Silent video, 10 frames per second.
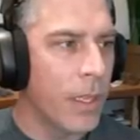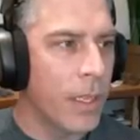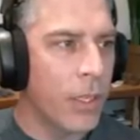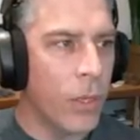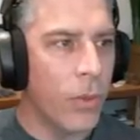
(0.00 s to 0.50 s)

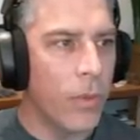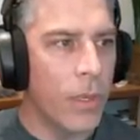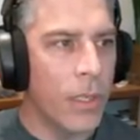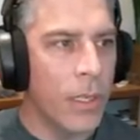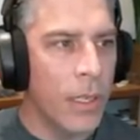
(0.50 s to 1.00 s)
So
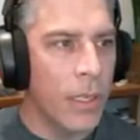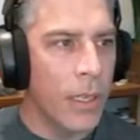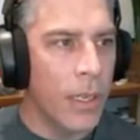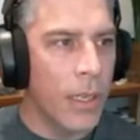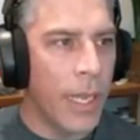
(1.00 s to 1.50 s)

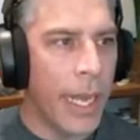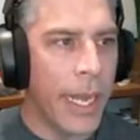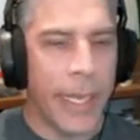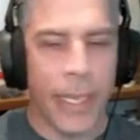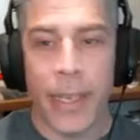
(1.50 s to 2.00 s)

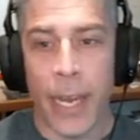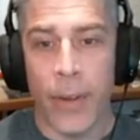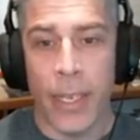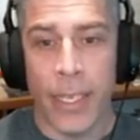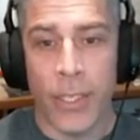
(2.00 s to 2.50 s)

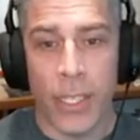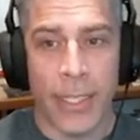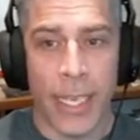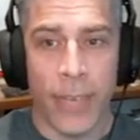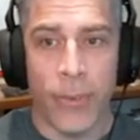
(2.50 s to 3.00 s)
Kyra, let's just
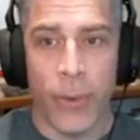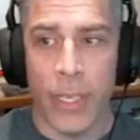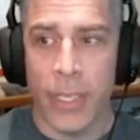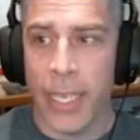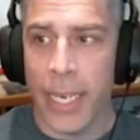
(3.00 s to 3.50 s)
say for
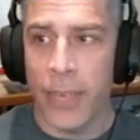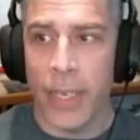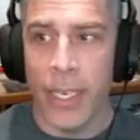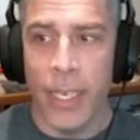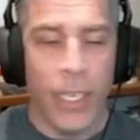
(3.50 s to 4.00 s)
the sake of
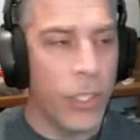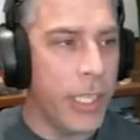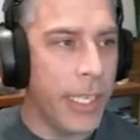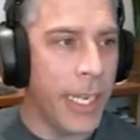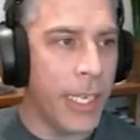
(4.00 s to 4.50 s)
it,
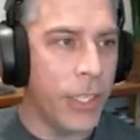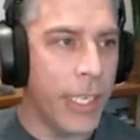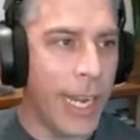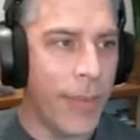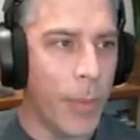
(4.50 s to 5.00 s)
she
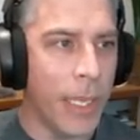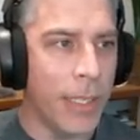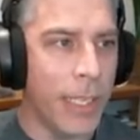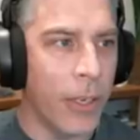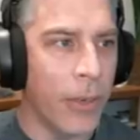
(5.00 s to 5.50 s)
gave up on
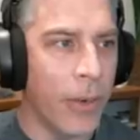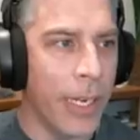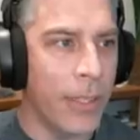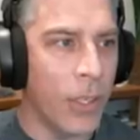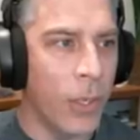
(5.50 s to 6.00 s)

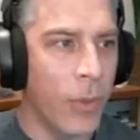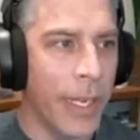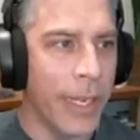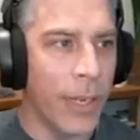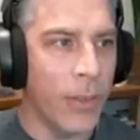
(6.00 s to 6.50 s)
Sarenrae, so we
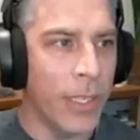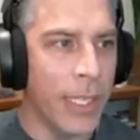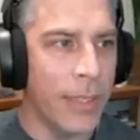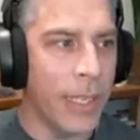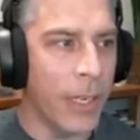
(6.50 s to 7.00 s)
can now
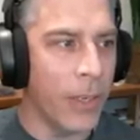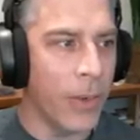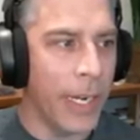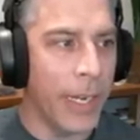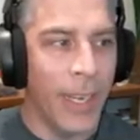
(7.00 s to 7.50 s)
delete
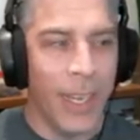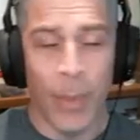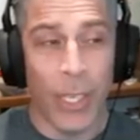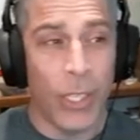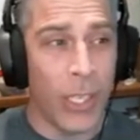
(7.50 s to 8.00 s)
Sarenrae.
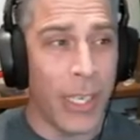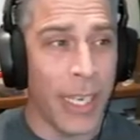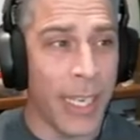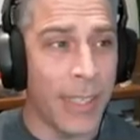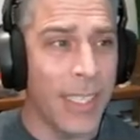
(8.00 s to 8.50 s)
Am I sure?
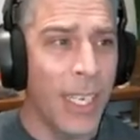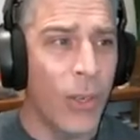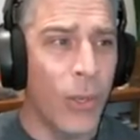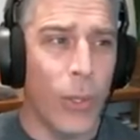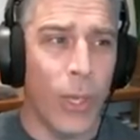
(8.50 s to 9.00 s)
Yes.
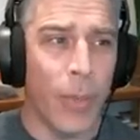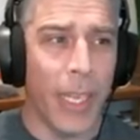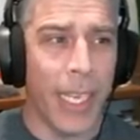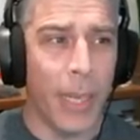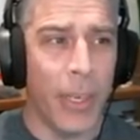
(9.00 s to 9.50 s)
Oh, I'm
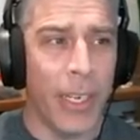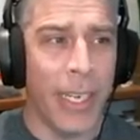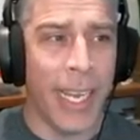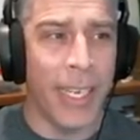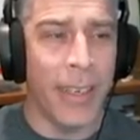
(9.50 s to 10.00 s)
thinking about it
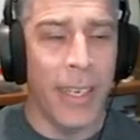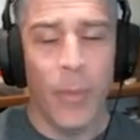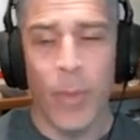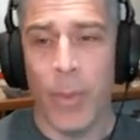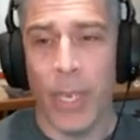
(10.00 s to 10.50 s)
again.
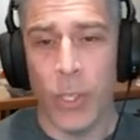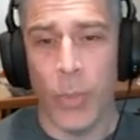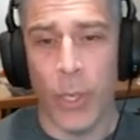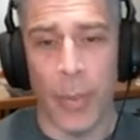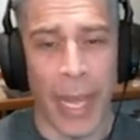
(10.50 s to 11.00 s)
Maybe I should
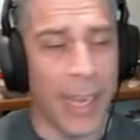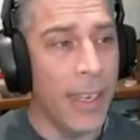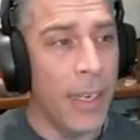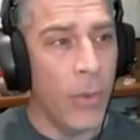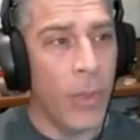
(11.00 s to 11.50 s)
put her back.
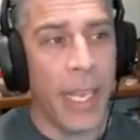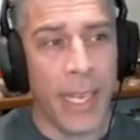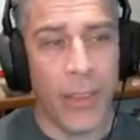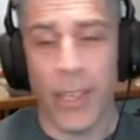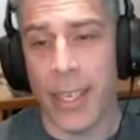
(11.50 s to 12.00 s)
Well, hey,
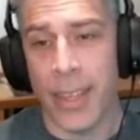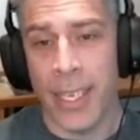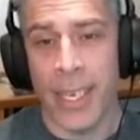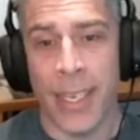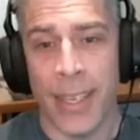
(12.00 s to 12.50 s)
look,
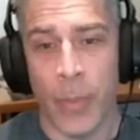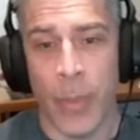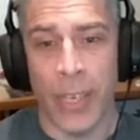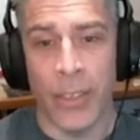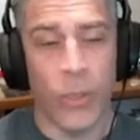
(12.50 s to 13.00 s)
the
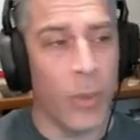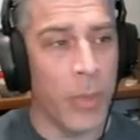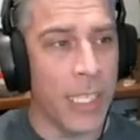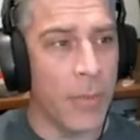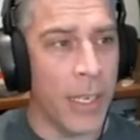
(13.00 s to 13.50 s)
button to
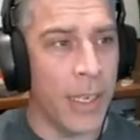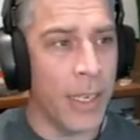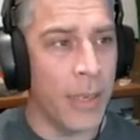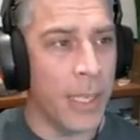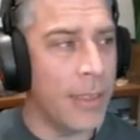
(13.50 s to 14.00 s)
replace
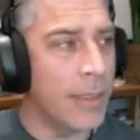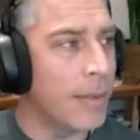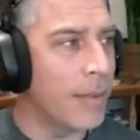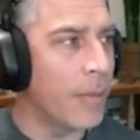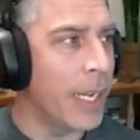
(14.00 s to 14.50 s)
my
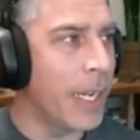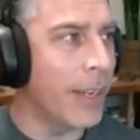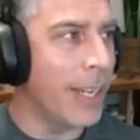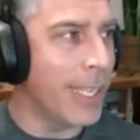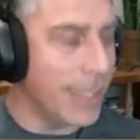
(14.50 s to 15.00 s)

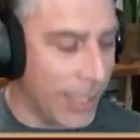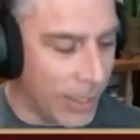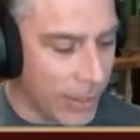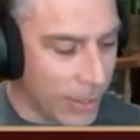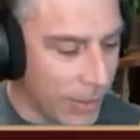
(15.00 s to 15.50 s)
god is
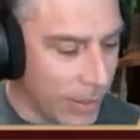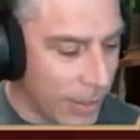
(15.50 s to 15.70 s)
here, so.